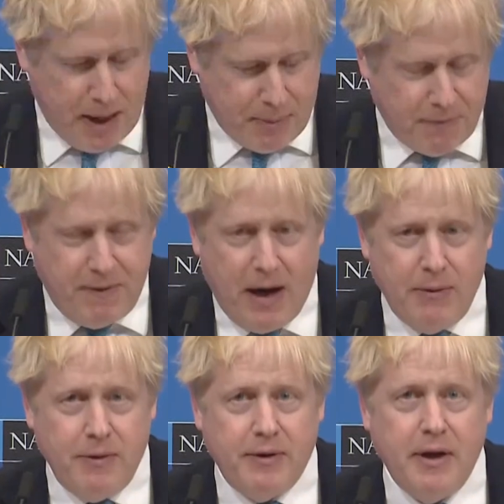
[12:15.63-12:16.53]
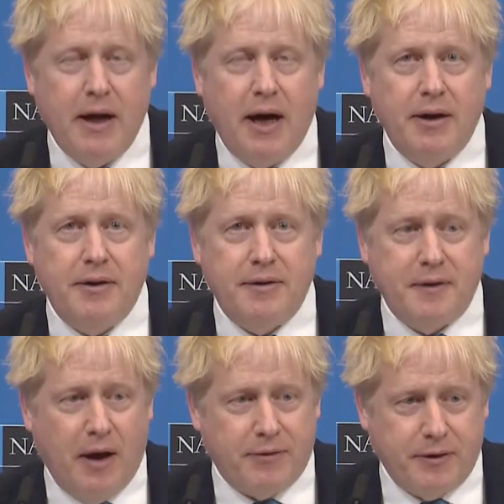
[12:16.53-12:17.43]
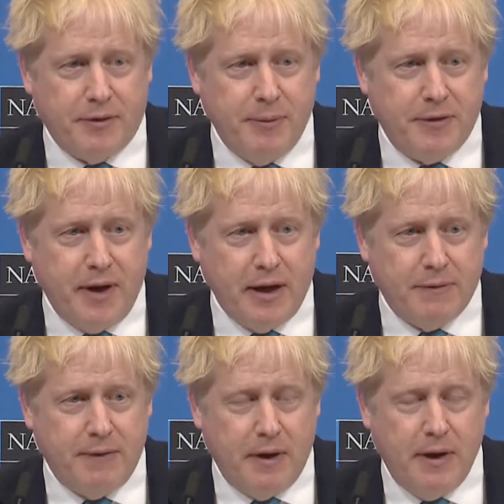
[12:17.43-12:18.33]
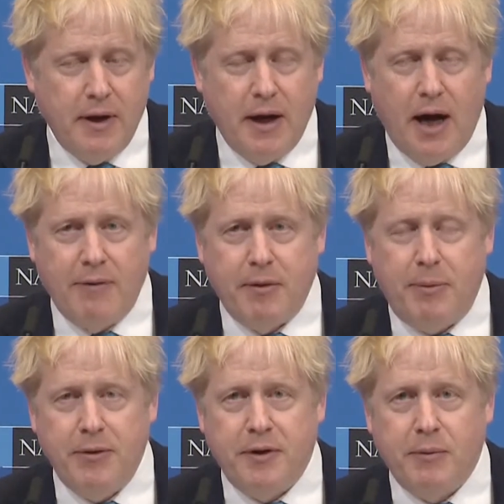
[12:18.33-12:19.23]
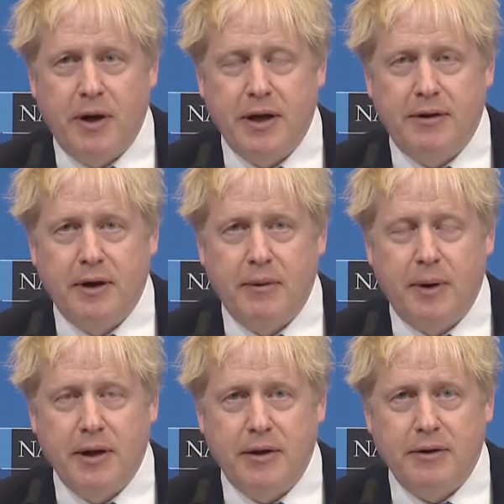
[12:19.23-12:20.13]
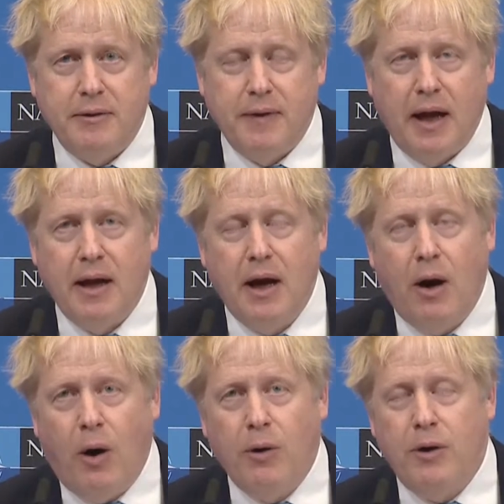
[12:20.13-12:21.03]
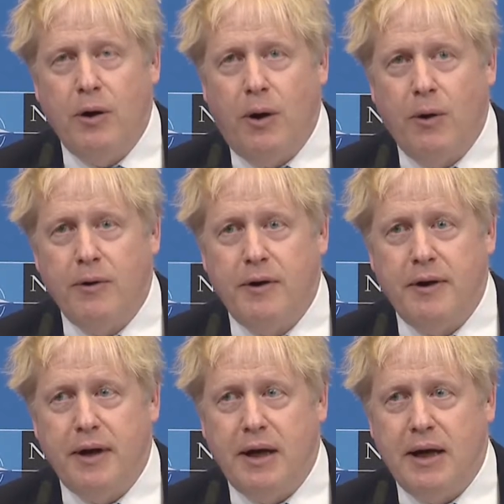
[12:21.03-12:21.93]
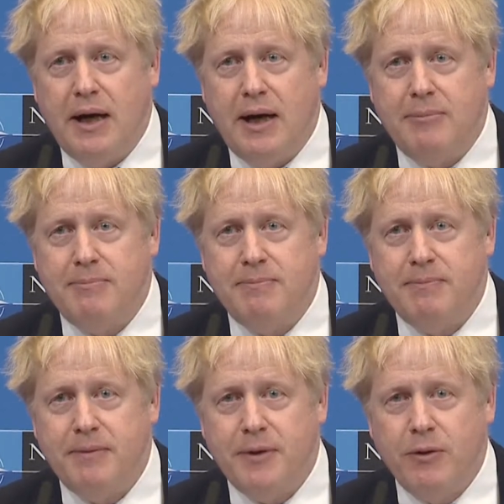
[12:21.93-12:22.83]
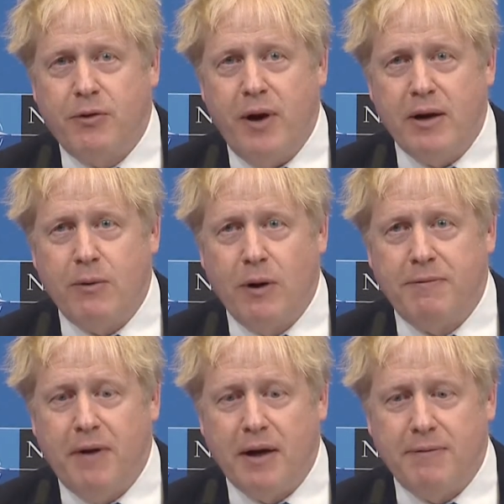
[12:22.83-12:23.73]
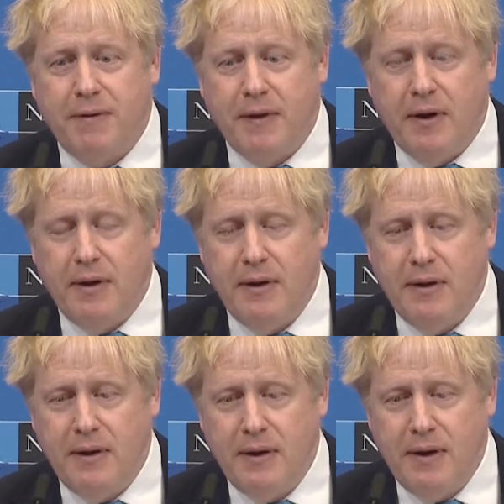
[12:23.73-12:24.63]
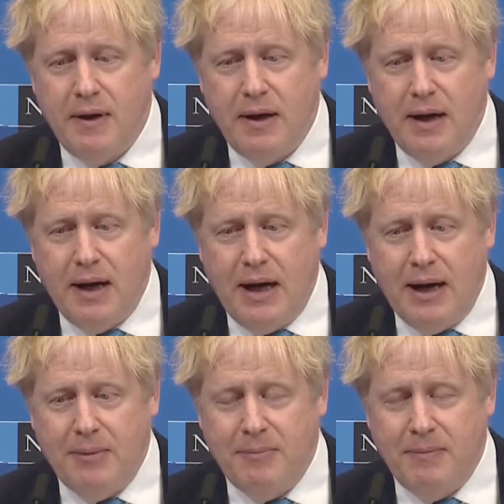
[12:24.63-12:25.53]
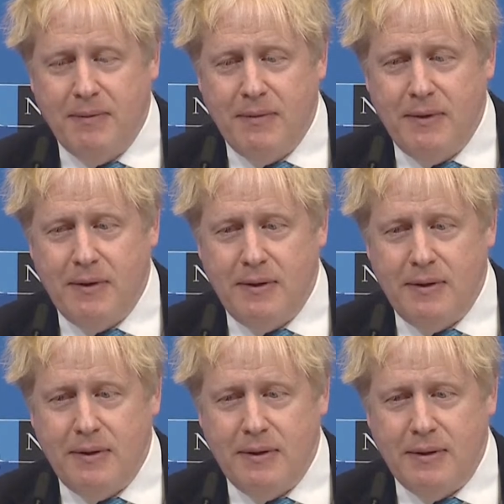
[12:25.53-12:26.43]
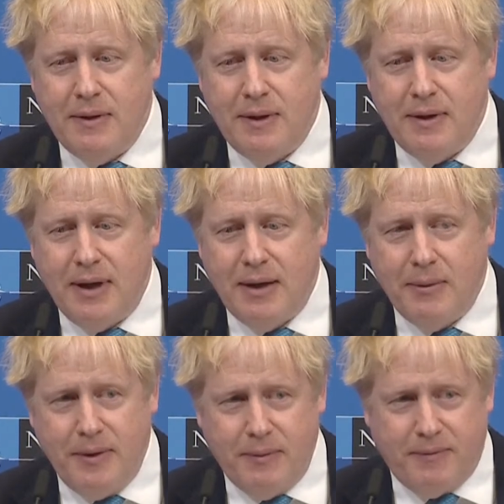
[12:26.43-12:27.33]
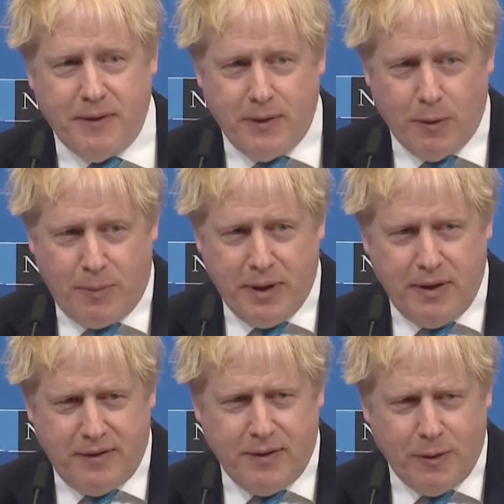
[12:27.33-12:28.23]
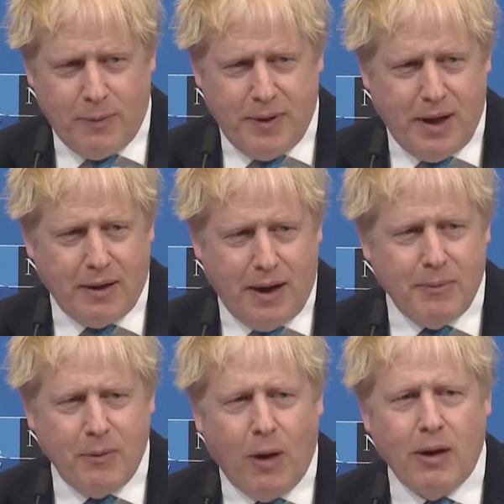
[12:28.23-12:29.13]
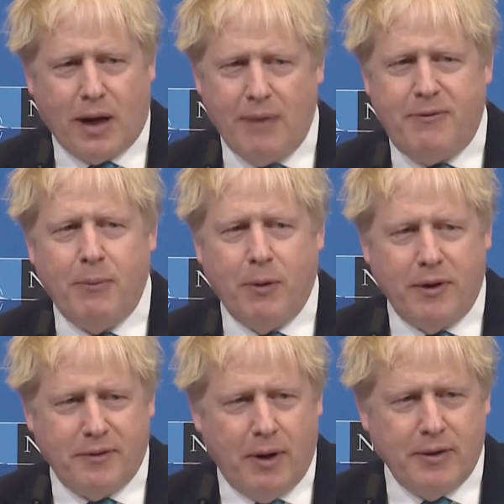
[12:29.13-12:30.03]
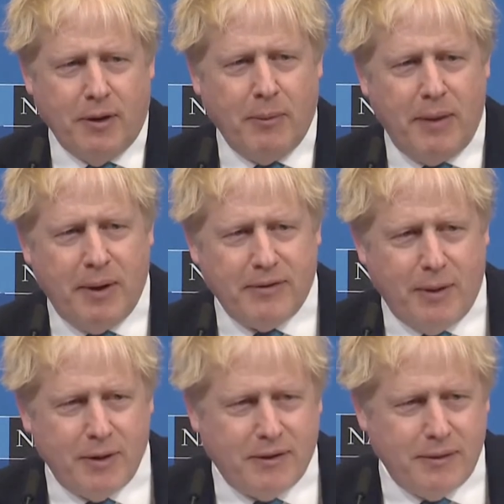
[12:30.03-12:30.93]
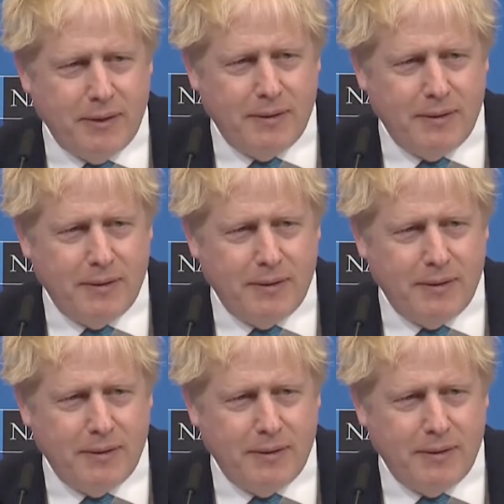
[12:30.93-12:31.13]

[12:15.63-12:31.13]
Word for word: a profound and a disastrous mistake for for Putin were he to, were he to do that. On on um, Ukraine qualifying for the um, uh, for the European, is it the European? I, am not, look, I, football is not, is not my best subject, as you,